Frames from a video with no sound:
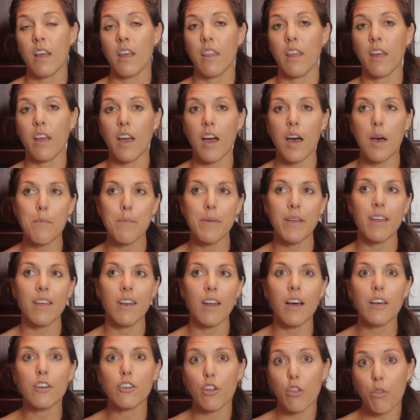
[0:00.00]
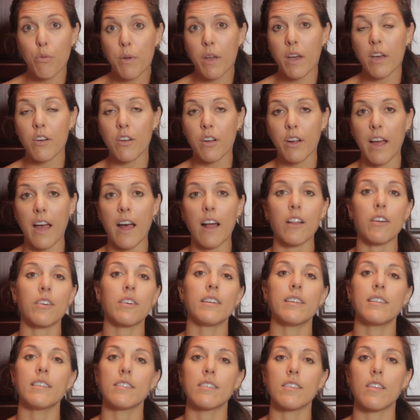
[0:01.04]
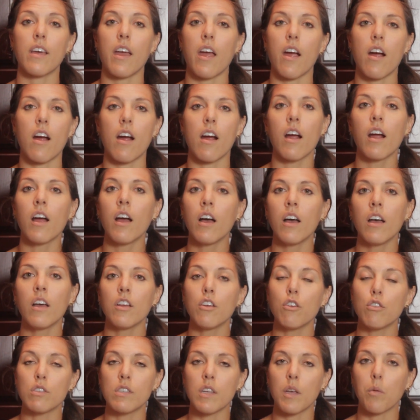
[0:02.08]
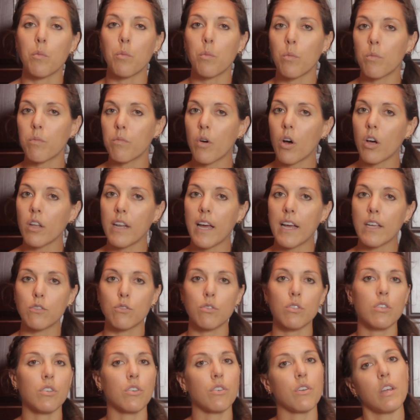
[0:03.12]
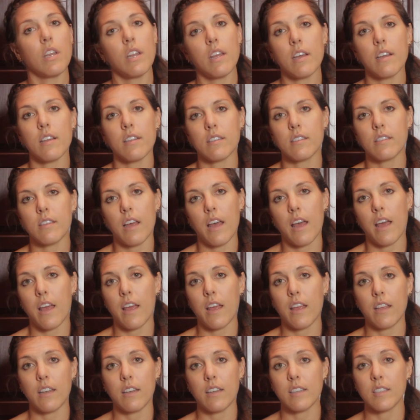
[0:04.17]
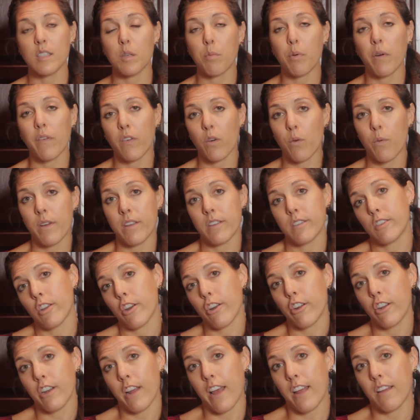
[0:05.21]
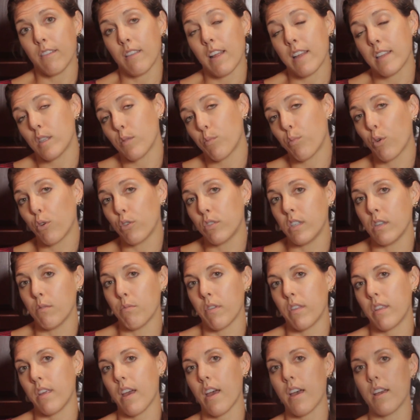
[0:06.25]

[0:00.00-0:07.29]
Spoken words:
They come in under 300 calories, they're using all natural ingredients, and it's the perfect way to start your day. Lots of protein with the